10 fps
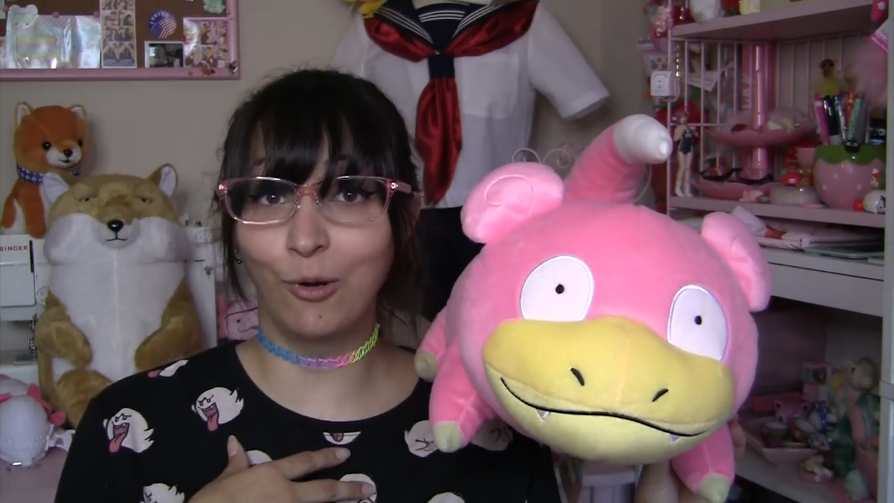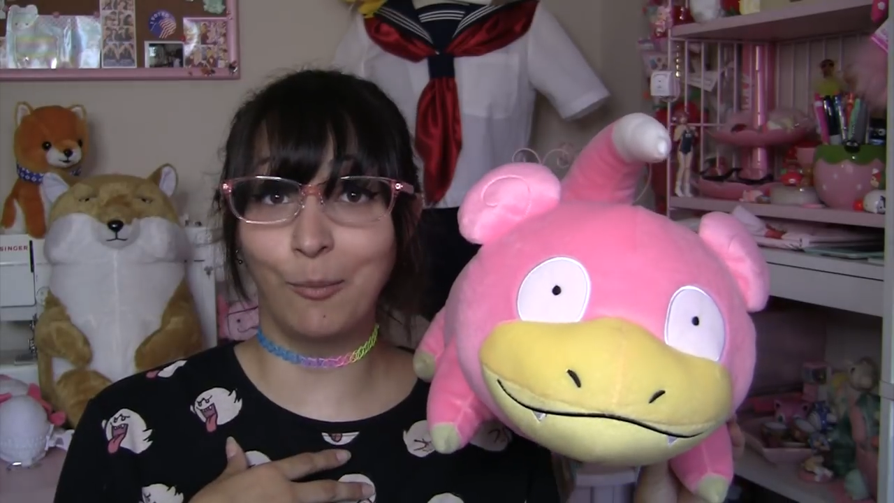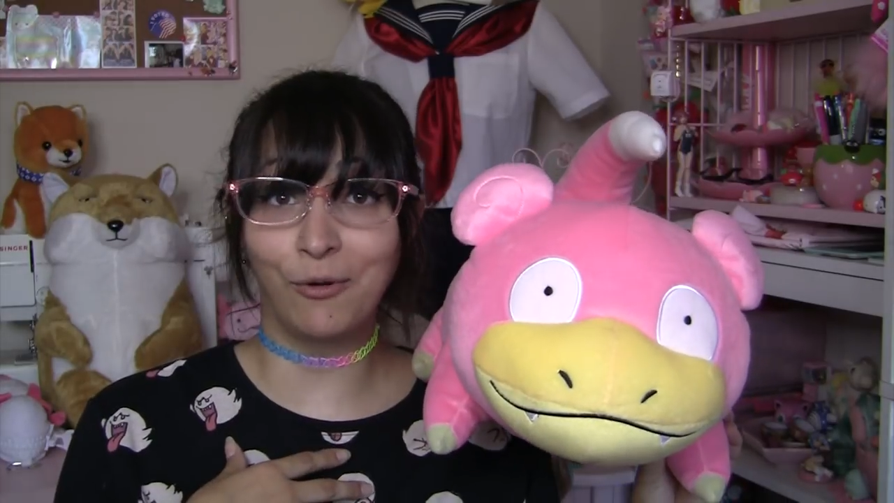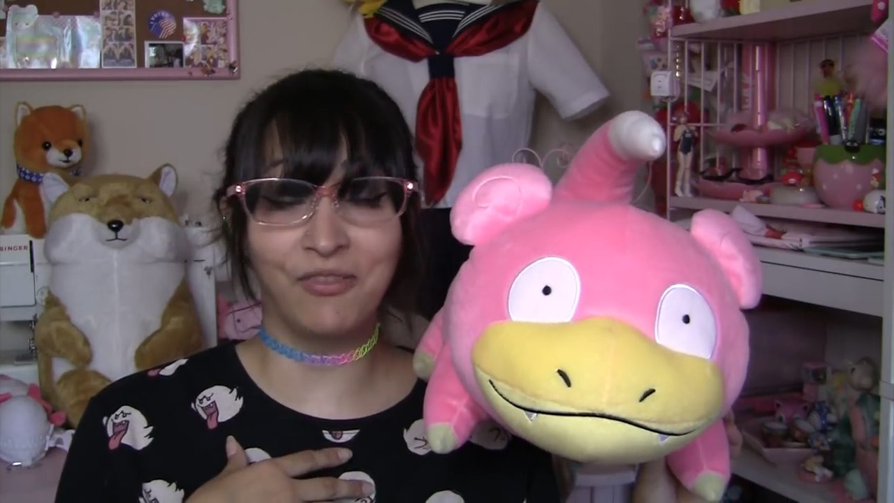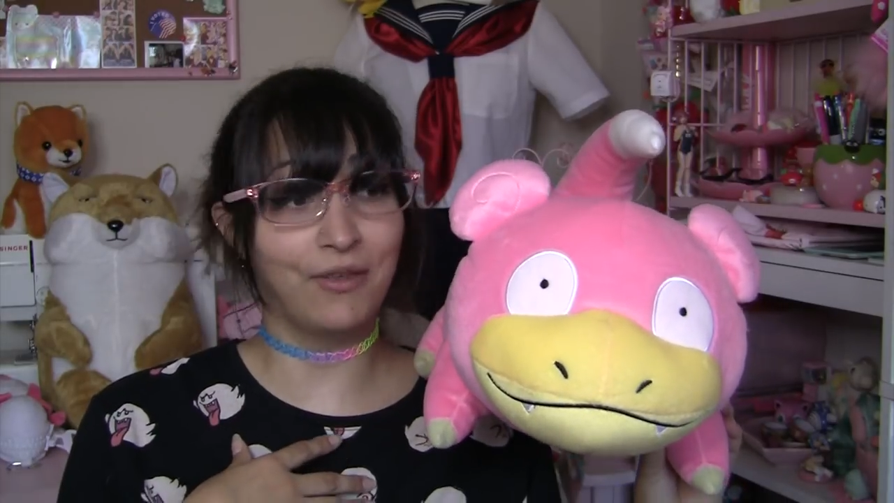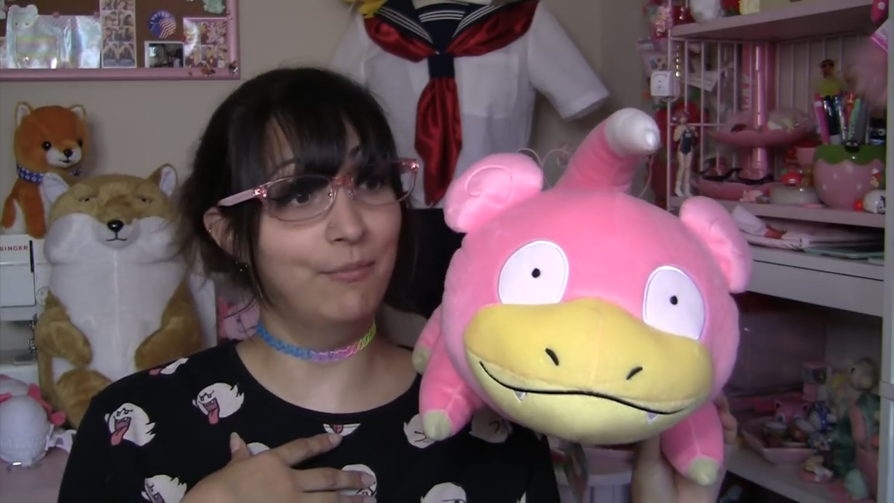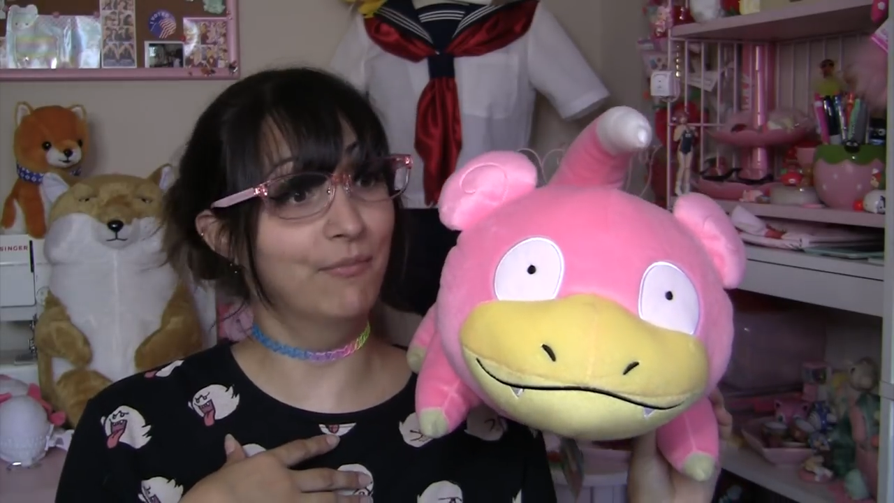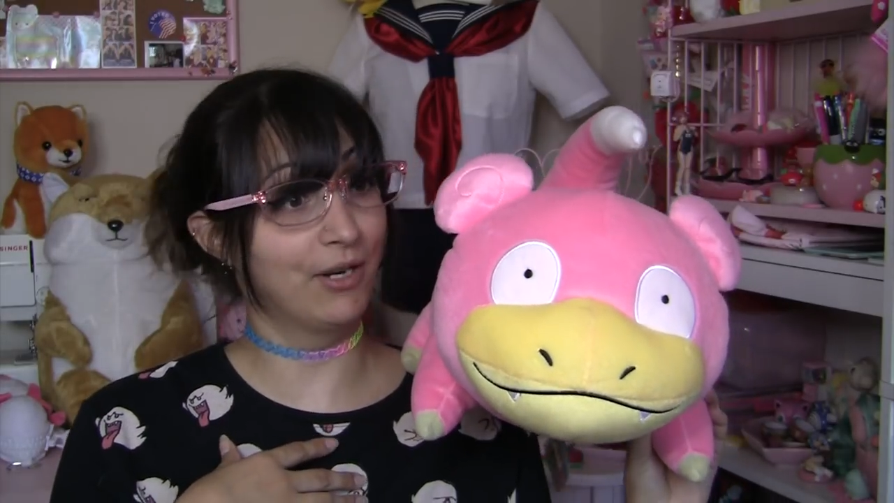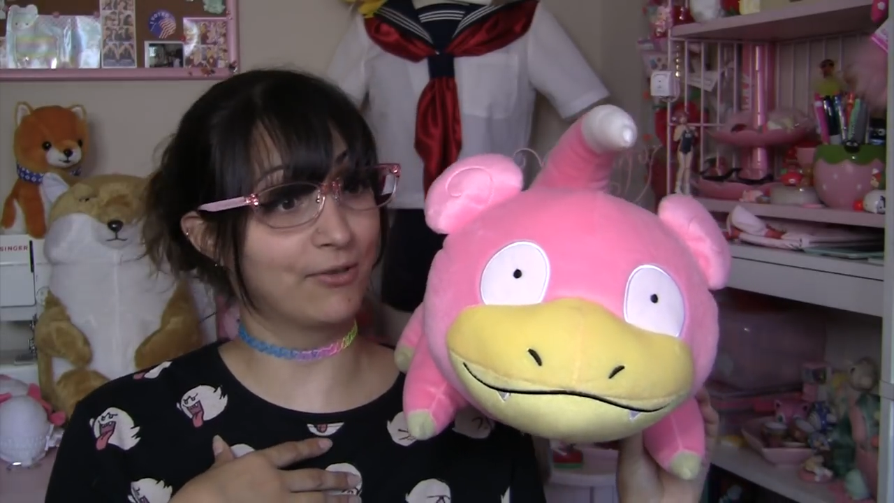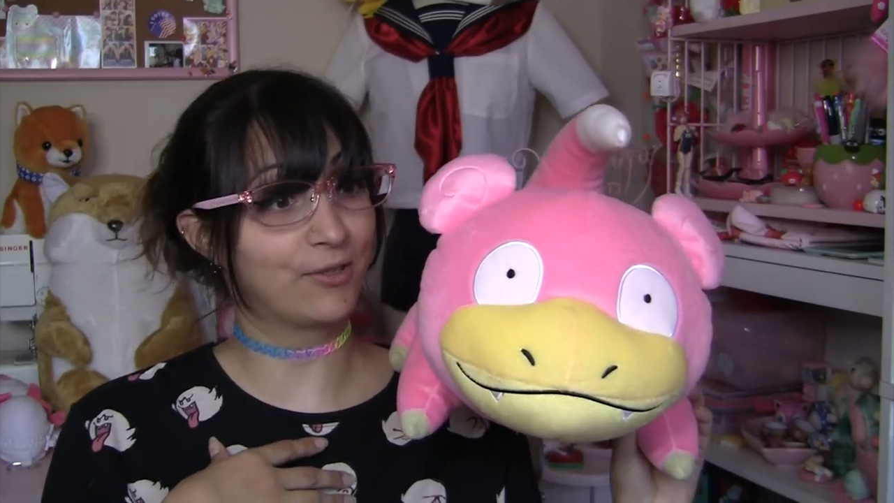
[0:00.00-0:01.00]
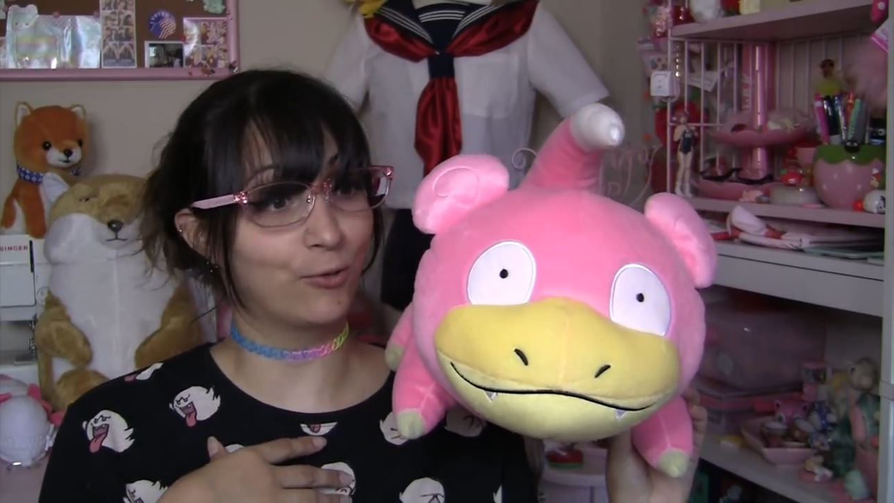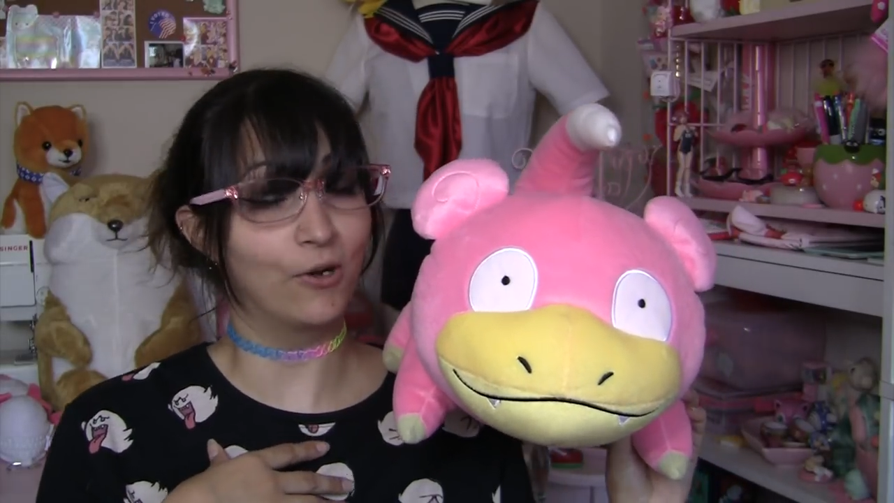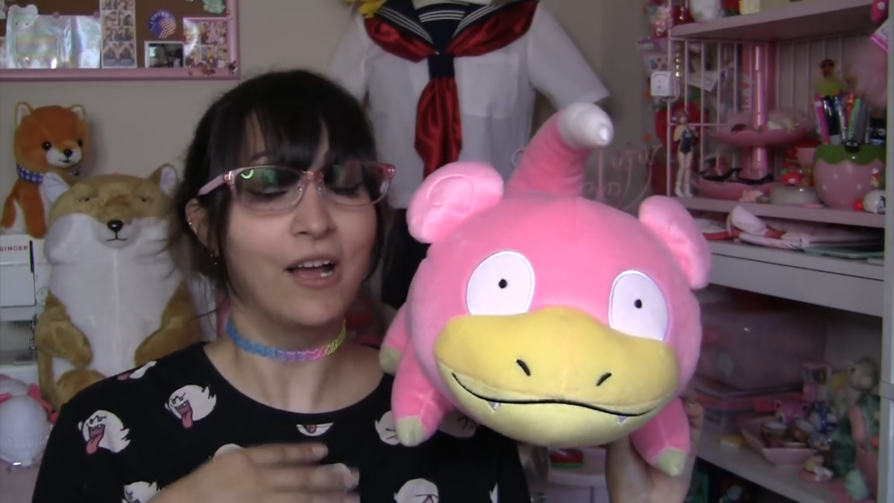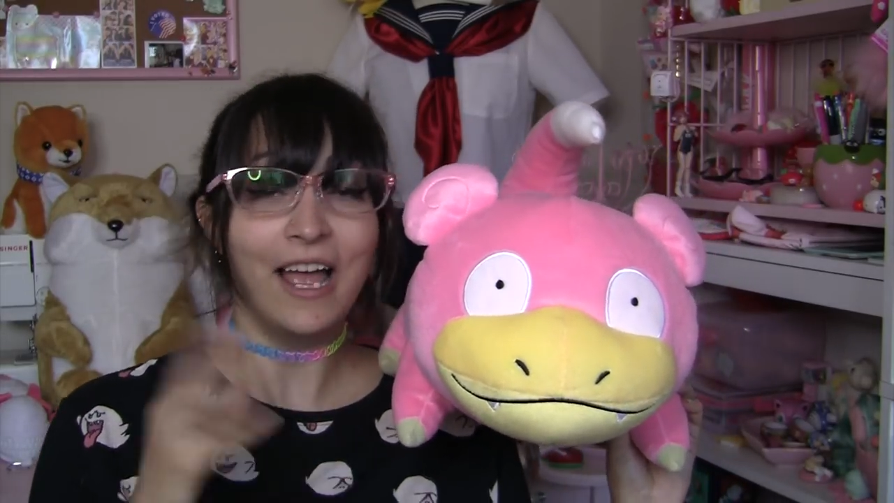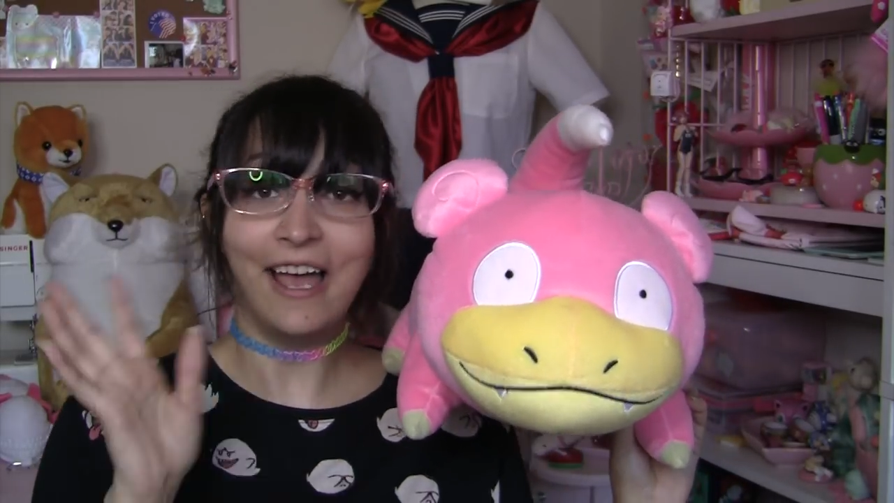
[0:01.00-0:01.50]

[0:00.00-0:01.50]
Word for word: up with in middle school.